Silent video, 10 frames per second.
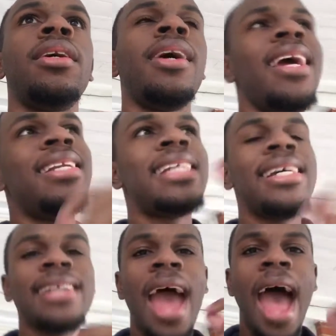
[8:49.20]
It
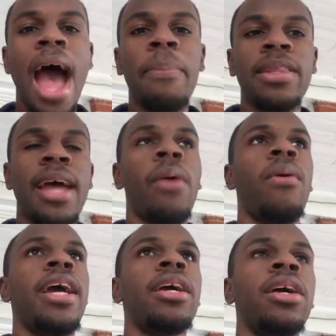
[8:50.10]
doesn't happen that
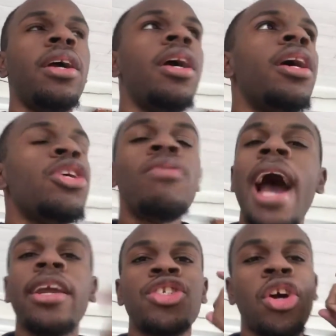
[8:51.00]
way. You
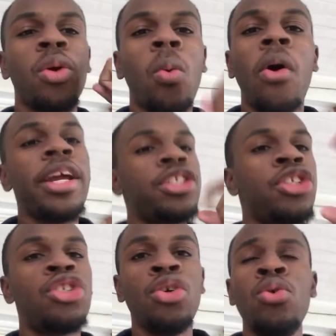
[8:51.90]
got to turn one into two.